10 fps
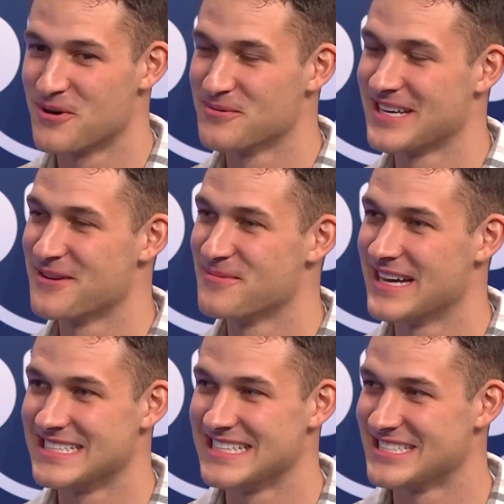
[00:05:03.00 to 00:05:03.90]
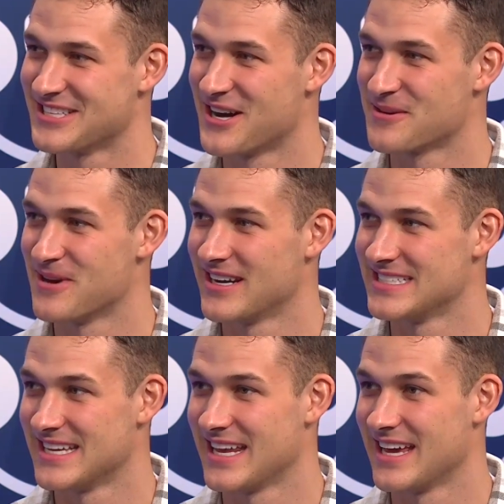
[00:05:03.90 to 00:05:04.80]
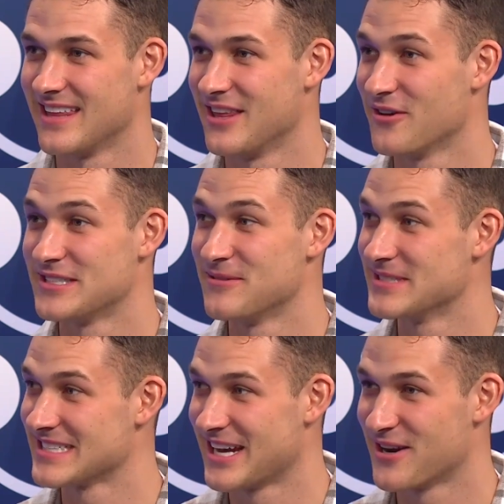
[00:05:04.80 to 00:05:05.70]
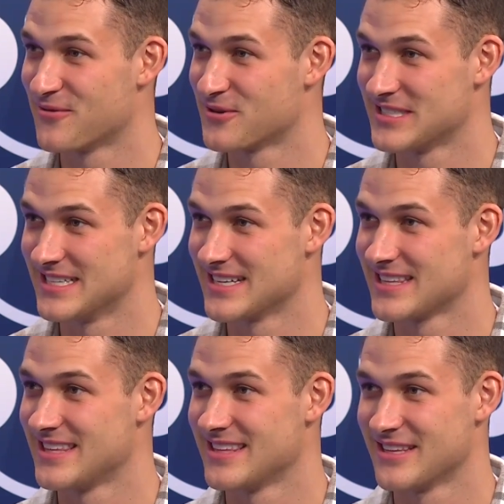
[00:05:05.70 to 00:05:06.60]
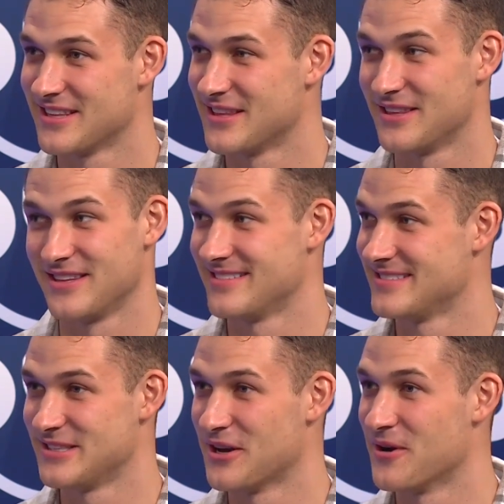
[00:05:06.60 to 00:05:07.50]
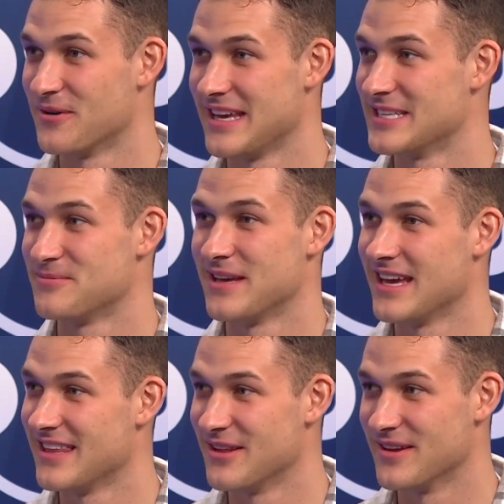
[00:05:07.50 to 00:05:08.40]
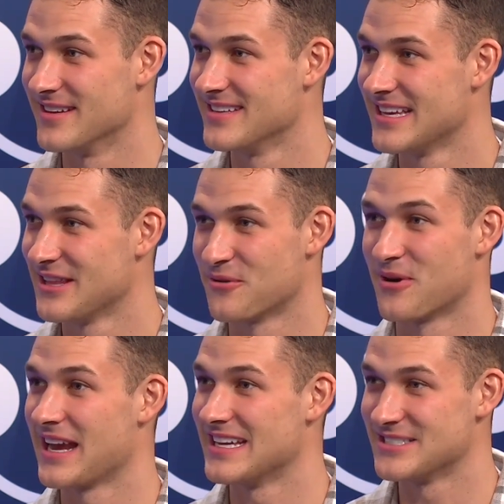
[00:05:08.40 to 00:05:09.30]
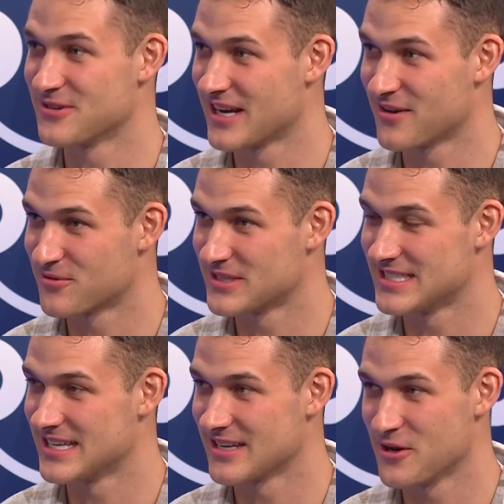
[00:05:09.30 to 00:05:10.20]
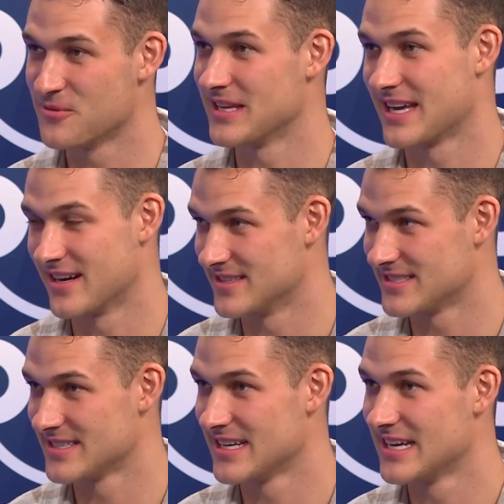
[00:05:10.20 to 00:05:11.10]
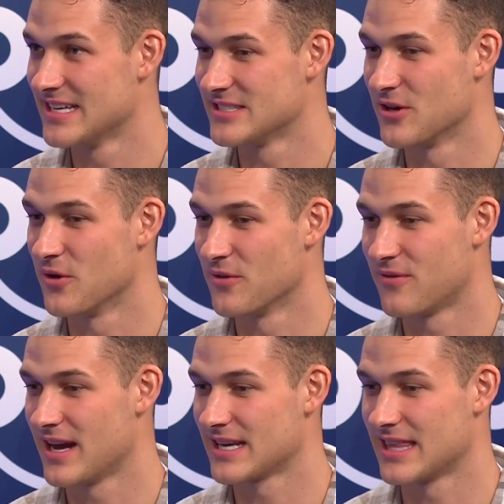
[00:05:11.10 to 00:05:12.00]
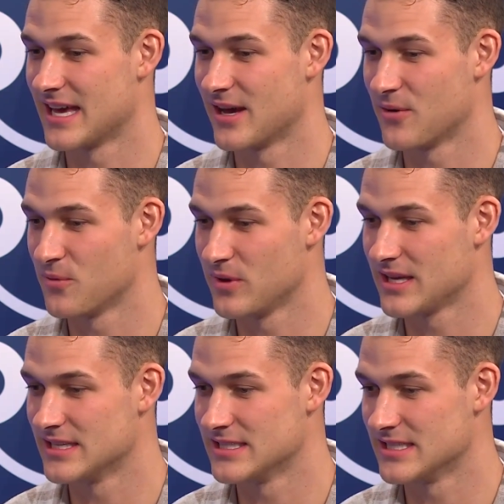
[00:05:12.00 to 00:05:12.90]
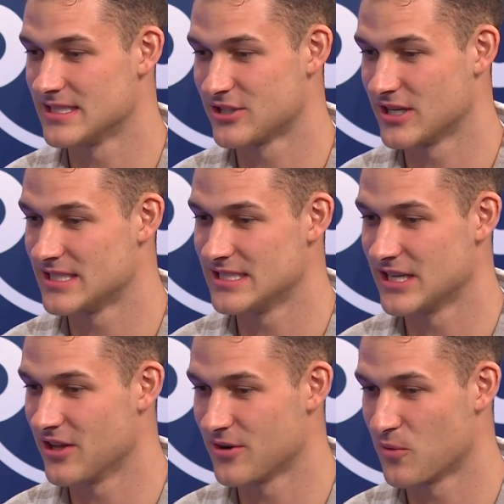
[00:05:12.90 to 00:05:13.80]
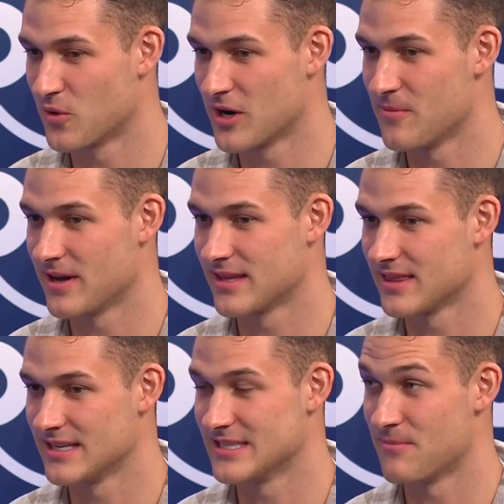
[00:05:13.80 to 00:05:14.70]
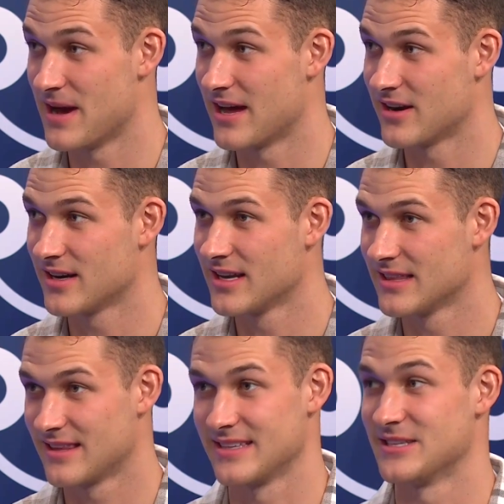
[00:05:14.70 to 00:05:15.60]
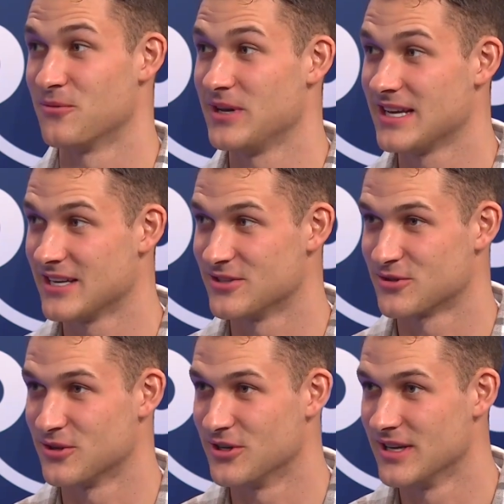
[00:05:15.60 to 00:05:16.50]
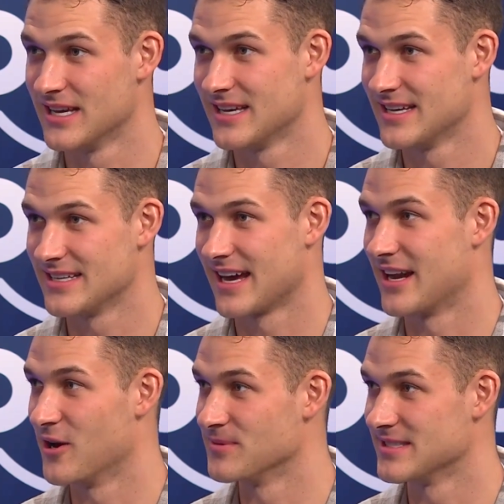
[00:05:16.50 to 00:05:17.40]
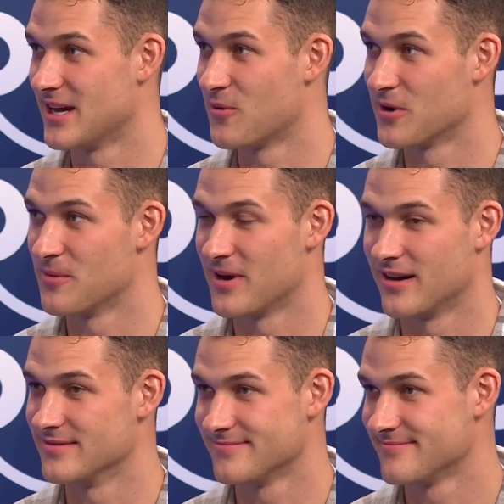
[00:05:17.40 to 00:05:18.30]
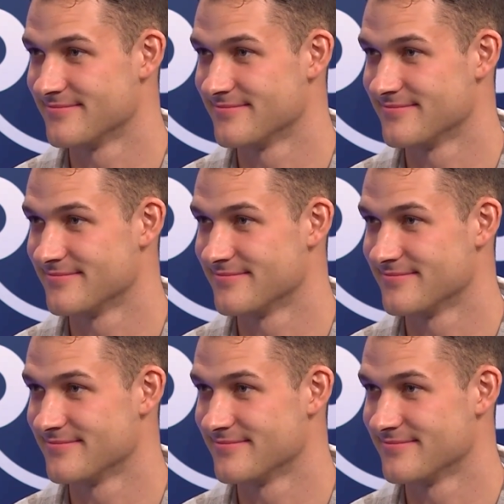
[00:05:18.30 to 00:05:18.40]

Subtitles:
Pope said it best. He just talked about it. He said, hey, the other team doesn't care if we're sick. ESPN, the rankings don't care if we're sick. Nobody cares. So the fact that we can just trust each other and worry about the things that matter, the things that we can control, it kind of helps us not worry about,